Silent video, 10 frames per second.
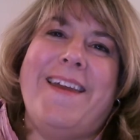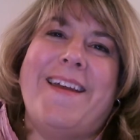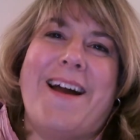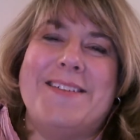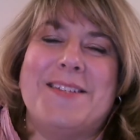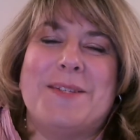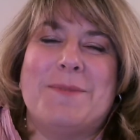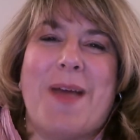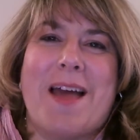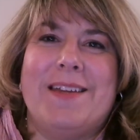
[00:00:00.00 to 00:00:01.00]
Hey guys,
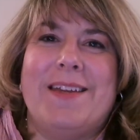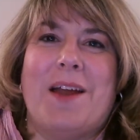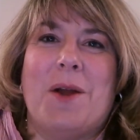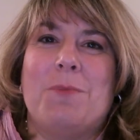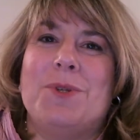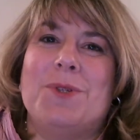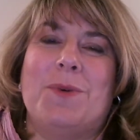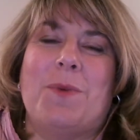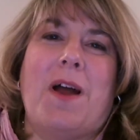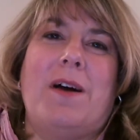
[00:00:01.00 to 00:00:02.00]
it's Maddie. I hope you're
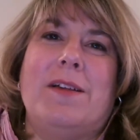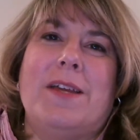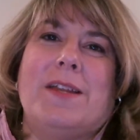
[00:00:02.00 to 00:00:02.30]
doing well.